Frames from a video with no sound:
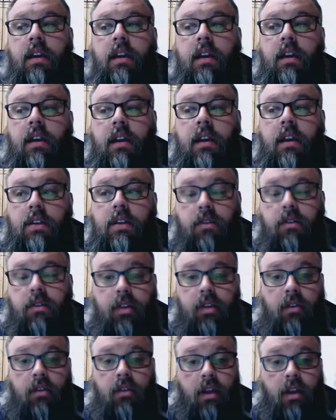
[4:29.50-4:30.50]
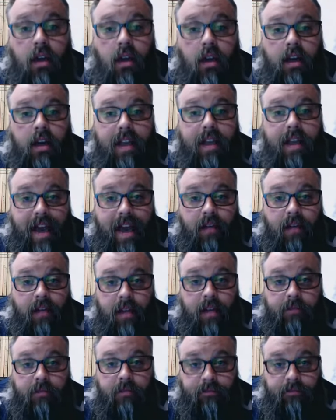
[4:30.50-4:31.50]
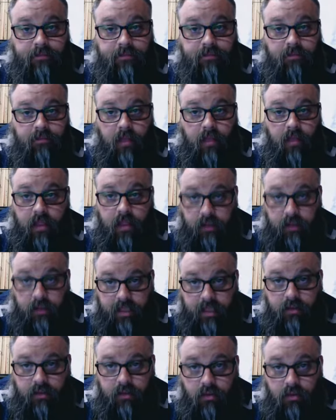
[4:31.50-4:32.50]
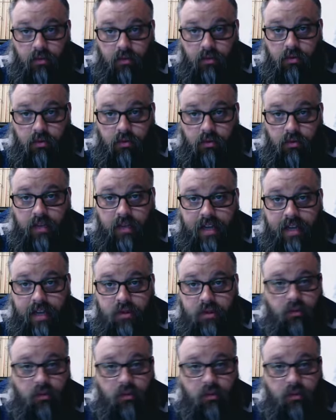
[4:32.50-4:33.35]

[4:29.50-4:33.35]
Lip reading: So if you go to Khan Academy, the link through Google Classroom,